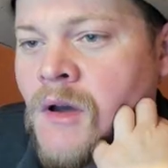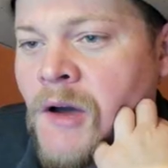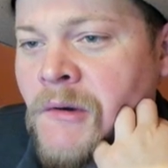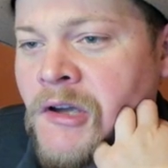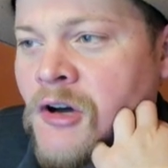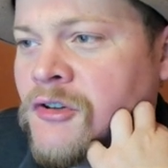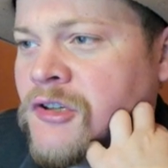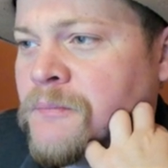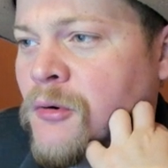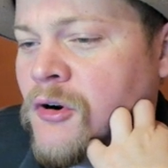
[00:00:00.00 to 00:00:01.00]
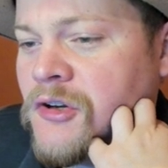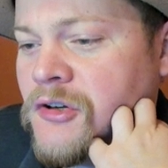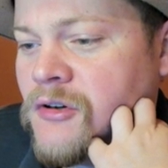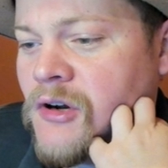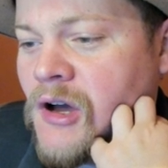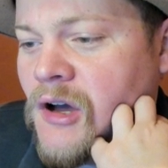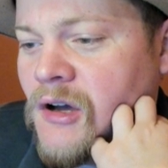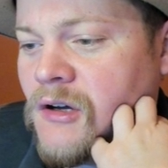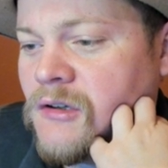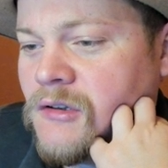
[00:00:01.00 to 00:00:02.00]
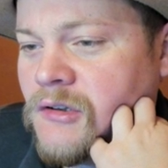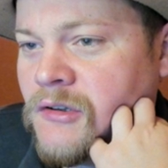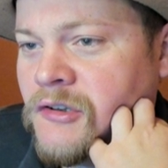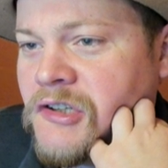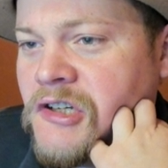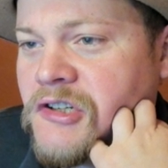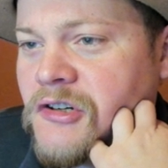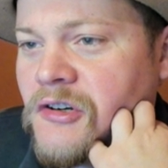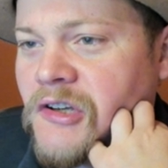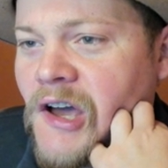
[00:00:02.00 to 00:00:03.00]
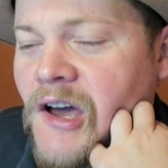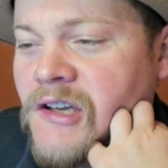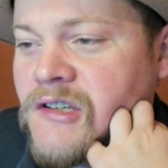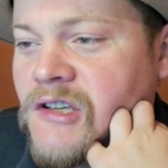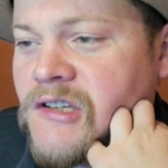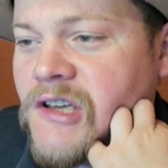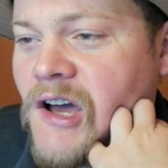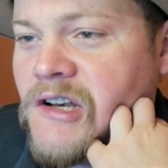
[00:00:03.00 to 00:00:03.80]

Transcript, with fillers: I mean, go support your uh, your T-shirt, guys. This guy